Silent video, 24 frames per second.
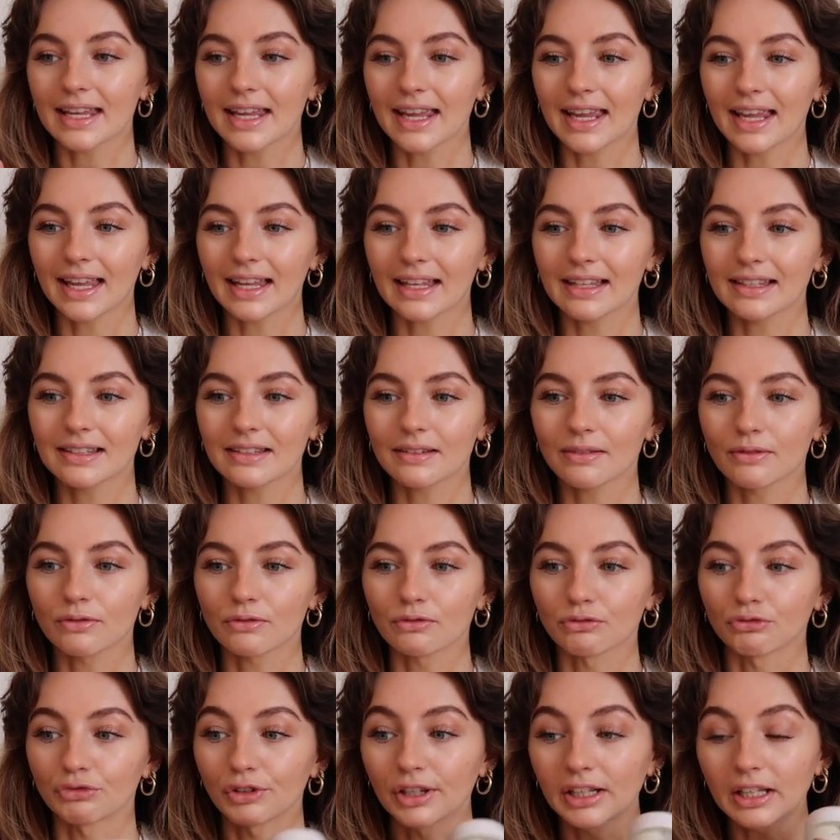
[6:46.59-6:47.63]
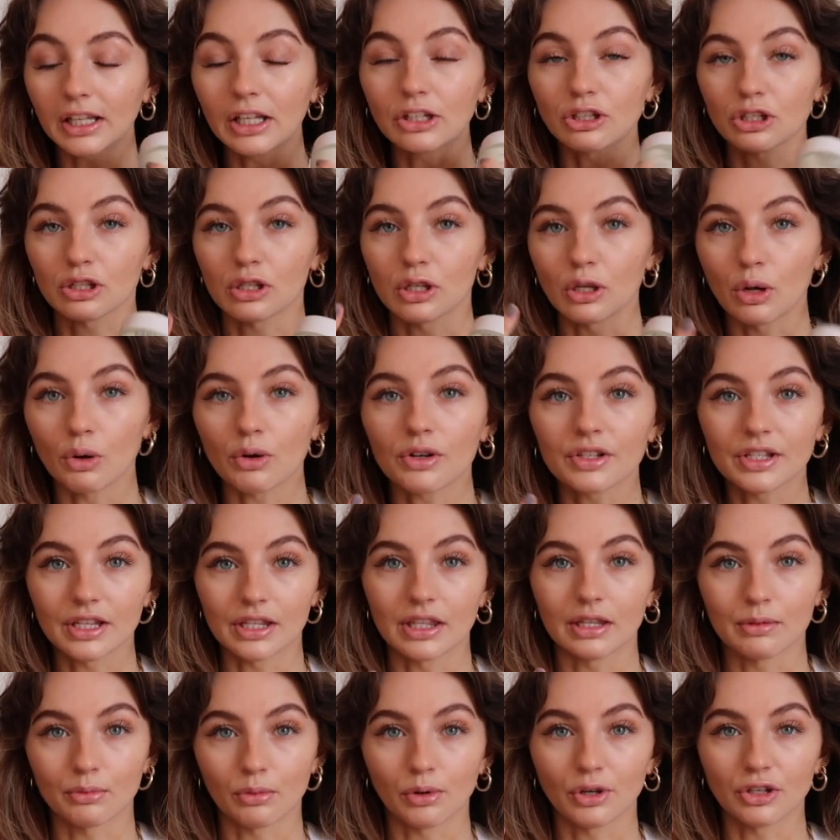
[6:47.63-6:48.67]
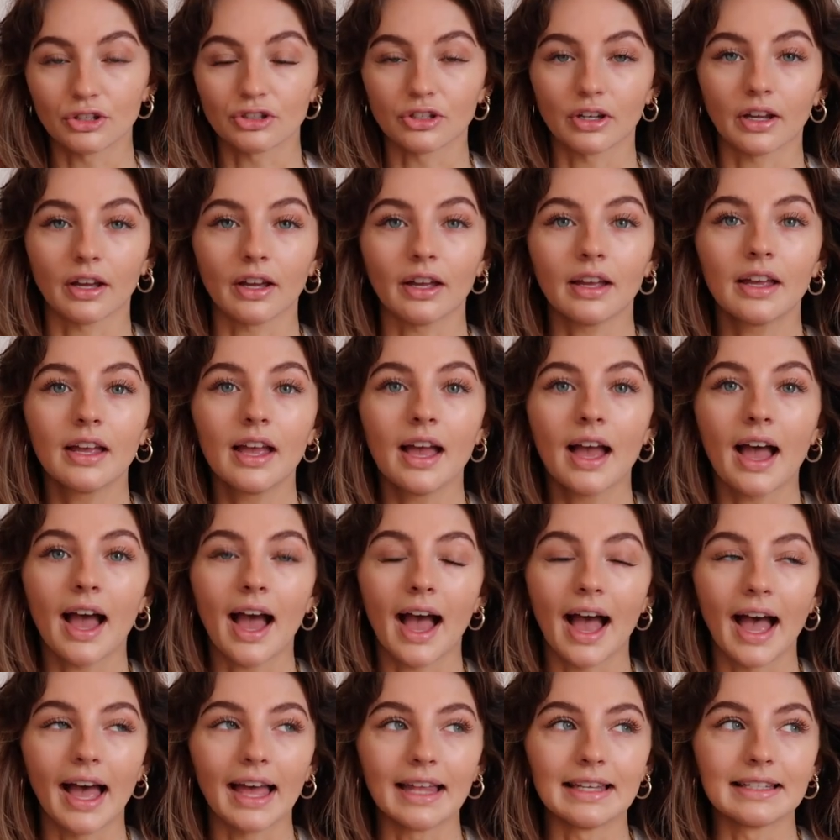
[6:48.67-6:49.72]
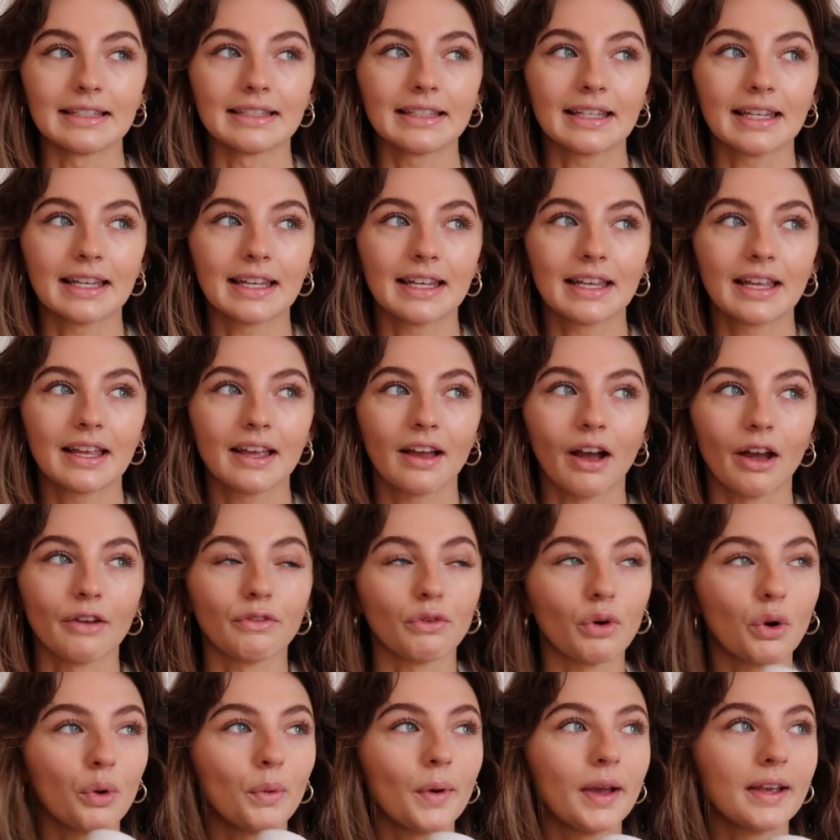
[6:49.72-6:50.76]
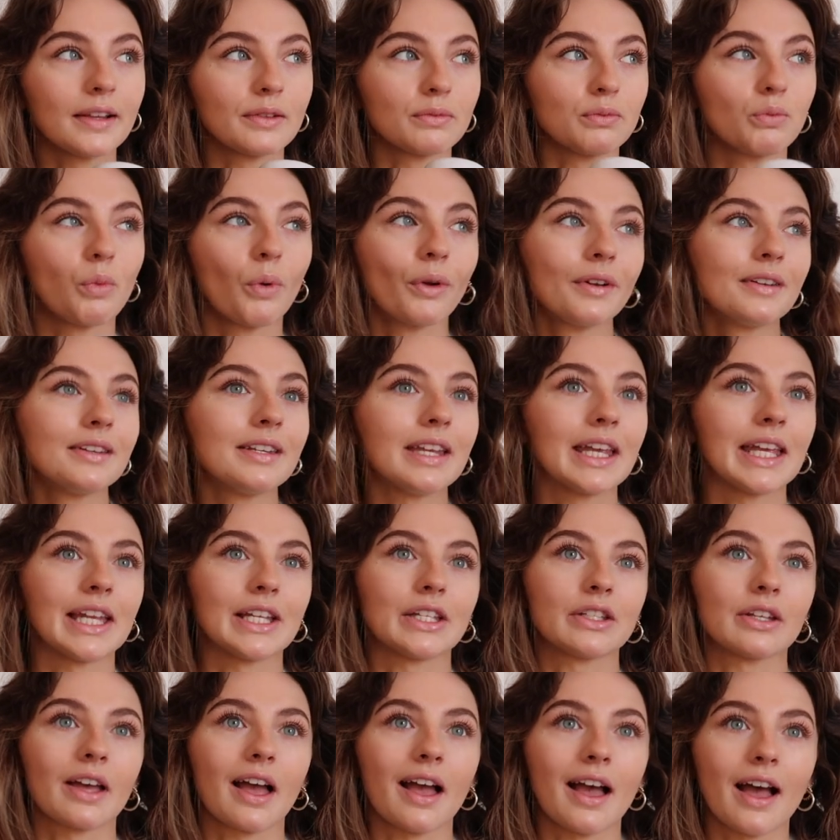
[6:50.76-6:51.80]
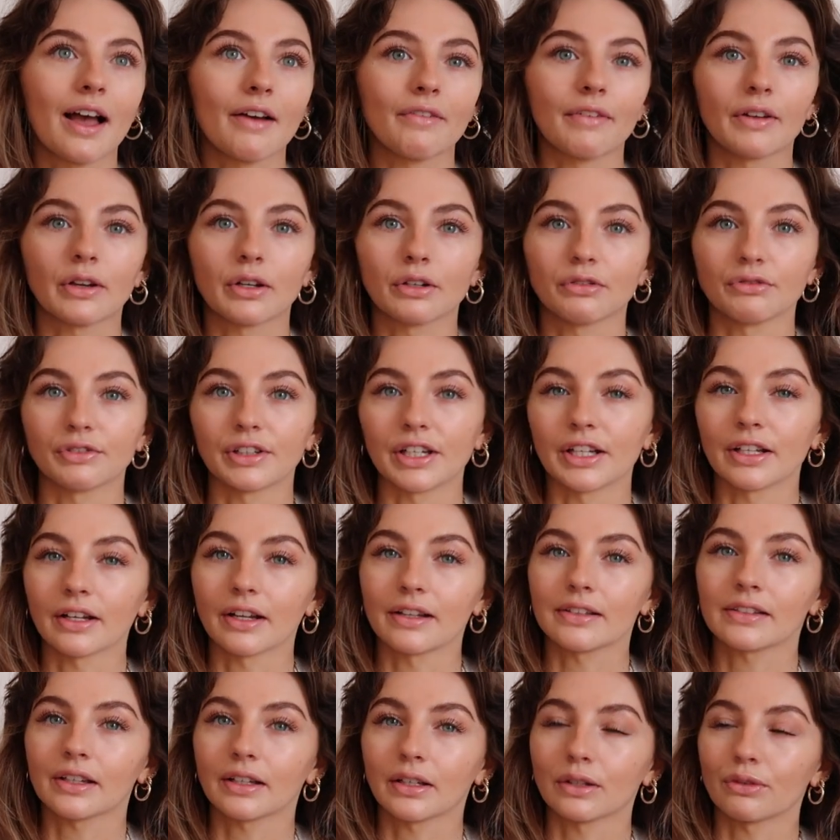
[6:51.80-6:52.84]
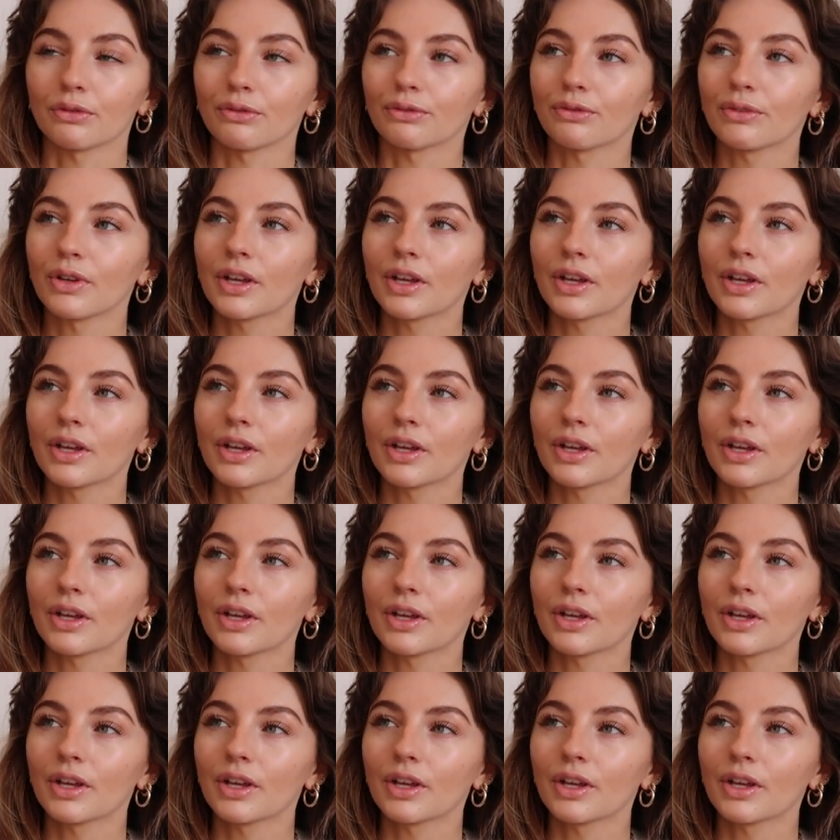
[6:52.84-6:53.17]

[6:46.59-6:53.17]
It really just locks in the moisture and I've always wanted to have like a really nice kind of,